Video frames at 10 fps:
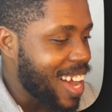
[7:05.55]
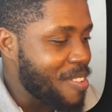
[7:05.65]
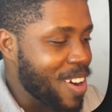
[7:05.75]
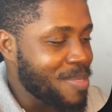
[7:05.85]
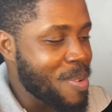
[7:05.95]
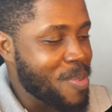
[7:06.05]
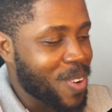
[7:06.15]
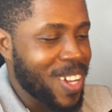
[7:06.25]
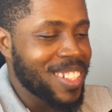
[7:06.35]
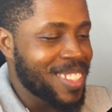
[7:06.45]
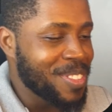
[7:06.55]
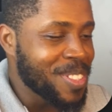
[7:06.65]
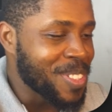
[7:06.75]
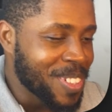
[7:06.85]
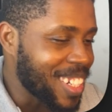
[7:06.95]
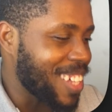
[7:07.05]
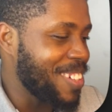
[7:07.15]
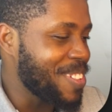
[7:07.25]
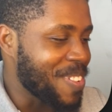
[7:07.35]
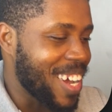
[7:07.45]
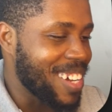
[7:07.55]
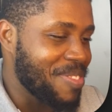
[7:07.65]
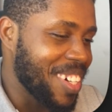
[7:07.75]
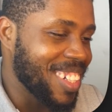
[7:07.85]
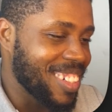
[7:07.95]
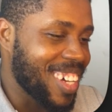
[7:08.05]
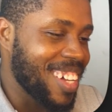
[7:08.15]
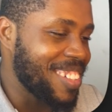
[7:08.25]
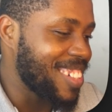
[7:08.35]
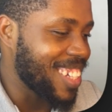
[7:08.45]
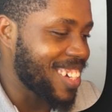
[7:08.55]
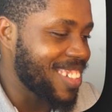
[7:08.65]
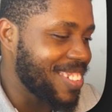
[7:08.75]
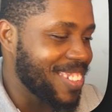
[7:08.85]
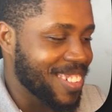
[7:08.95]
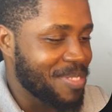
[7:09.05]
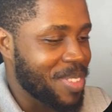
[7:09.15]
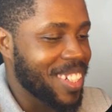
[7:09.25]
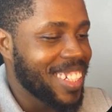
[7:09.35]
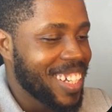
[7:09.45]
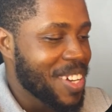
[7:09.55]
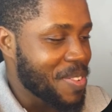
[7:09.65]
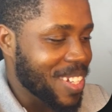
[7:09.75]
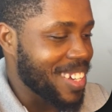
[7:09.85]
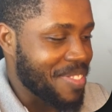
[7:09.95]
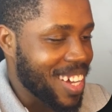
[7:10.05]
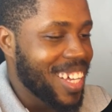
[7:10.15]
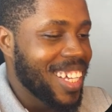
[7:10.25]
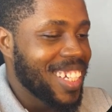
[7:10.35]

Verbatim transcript: I've heard people call it noodles. I don't know why, but it kind of looks like noodles, but whatever.